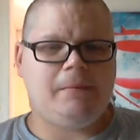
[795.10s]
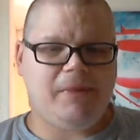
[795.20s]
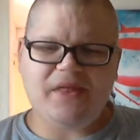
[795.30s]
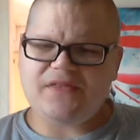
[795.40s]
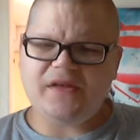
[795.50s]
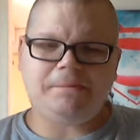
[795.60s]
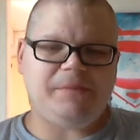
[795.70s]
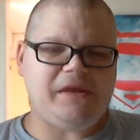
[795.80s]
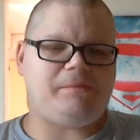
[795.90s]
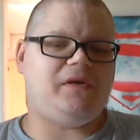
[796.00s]
but I think
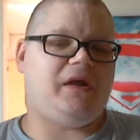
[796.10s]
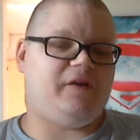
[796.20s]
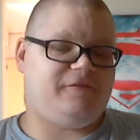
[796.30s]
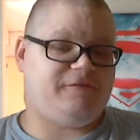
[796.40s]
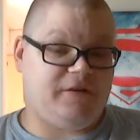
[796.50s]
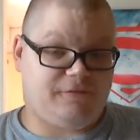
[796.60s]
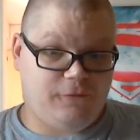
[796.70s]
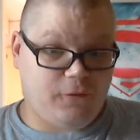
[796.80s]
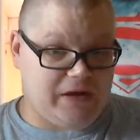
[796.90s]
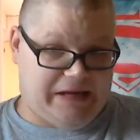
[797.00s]
people are
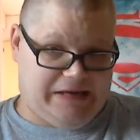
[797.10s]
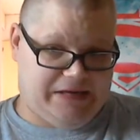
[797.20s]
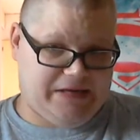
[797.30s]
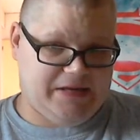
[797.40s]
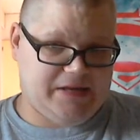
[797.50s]
afraid